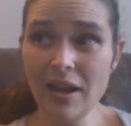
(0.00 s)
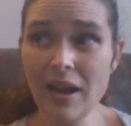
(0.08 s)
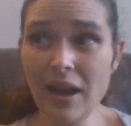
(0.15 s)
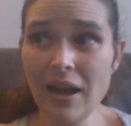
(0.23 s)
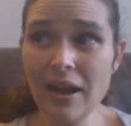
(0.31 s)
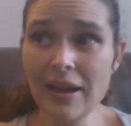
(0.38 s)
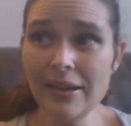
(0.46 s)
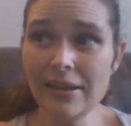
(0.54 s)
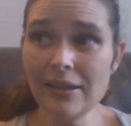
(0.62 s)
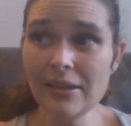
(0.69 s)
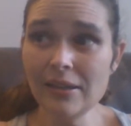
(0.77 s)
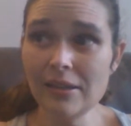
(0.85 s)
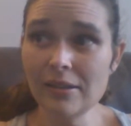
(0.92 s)

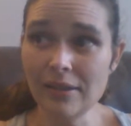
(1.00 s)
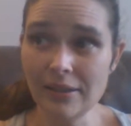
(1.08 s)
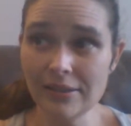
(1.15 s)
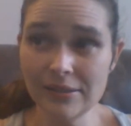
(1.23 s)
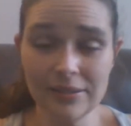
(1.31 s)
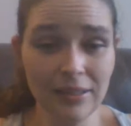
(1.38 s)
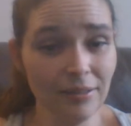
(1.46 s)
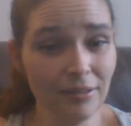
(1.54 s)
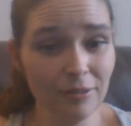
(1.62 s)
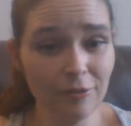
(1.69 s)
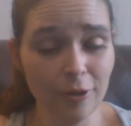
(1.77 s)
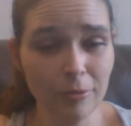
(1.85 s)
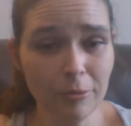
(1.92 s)
I like to sell at the
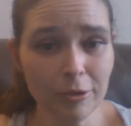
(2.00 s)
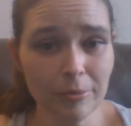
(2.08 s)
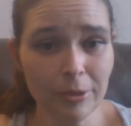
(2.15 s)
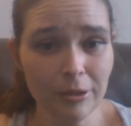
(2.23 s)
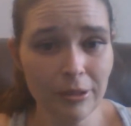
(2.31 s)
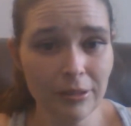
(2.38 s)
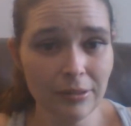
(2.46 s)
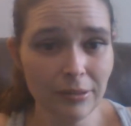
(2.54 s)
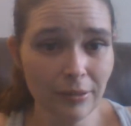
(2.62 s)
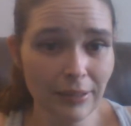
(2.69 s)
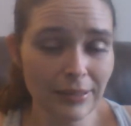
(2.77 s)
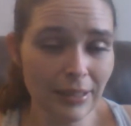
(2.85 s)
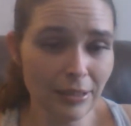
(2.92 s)
farmer's market, so
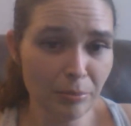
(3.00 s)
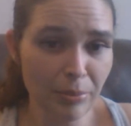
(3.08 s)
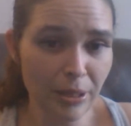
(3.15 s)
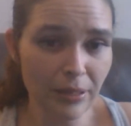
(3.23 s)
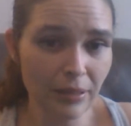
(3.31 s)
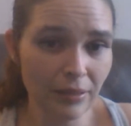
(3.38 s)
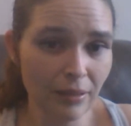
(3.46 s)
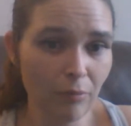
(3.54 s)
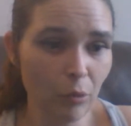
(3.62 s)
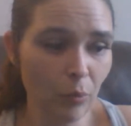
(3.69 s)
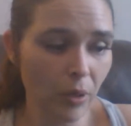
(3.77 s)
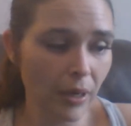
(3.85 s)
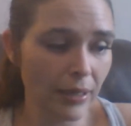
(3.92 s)
I tend to bake at a
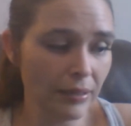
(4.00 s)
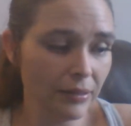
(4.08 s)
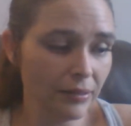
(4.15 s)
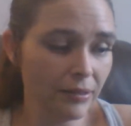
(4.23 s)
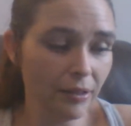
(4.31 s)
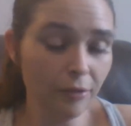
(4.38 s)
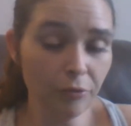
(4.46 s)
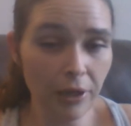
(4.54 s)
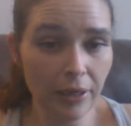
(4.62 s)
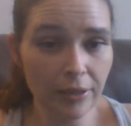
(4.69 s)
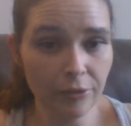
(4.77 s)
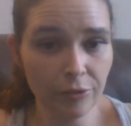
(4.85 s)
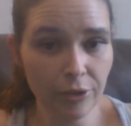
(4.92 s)
level where I need stuff
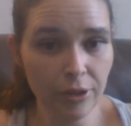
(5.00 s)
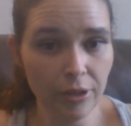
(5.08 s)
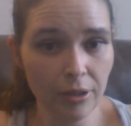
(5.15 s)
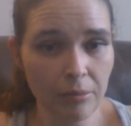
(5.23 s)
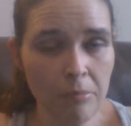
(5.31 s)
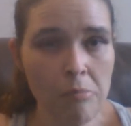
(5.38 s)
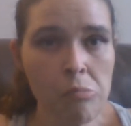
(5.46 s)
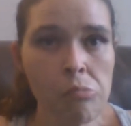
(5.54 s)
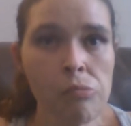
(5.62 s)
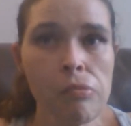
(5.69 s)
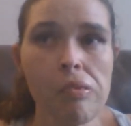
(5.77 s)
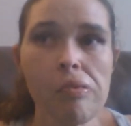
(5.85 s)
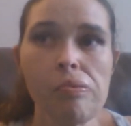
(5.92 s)
kind of in a,
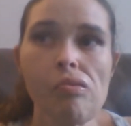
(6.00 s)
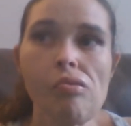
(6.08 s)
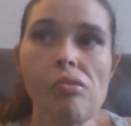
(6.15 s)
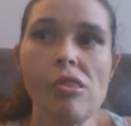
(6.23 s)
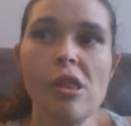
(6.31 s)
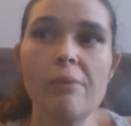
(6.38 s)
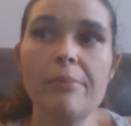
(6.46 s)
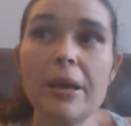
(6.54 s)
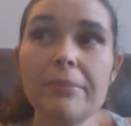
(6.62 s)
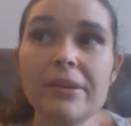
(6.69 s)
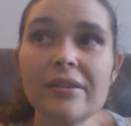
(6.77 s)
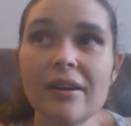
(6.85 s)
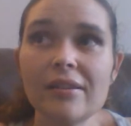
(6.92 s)

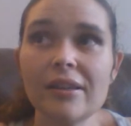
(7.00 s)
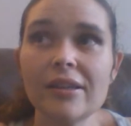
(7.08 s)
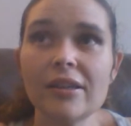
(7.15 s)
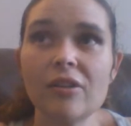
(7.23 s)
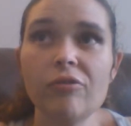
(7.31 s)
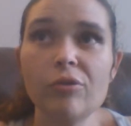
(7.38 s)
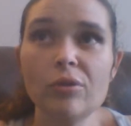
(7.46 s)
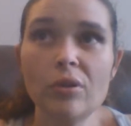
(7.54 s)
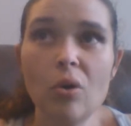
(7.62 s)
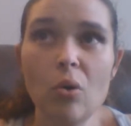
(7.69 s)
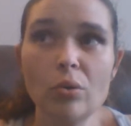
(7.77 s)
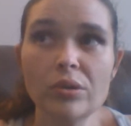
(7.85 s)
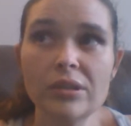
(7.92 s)
maybe not like a full
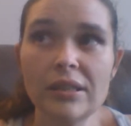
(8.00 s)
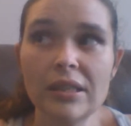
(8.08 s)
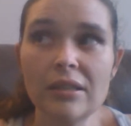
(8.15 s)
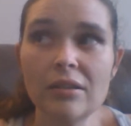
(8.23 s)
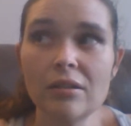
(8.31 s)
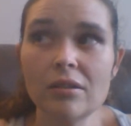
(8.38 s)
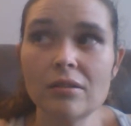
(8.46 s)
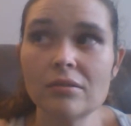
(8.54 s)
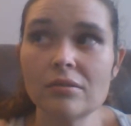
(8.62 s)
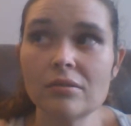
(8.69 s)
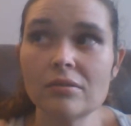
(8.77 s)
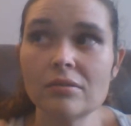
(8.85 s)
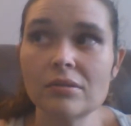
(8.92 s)
wholesale
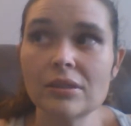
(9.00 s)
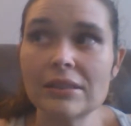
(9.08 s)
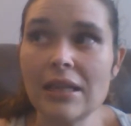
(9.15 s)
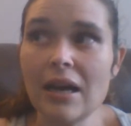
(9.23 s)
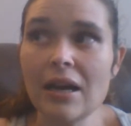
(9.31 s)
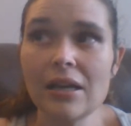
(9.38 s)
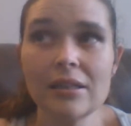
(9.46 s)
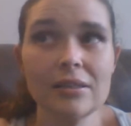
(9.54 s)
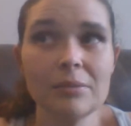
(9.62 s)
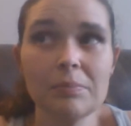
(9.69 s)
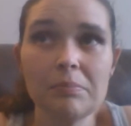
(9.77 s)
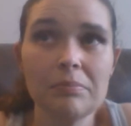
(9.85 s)
size.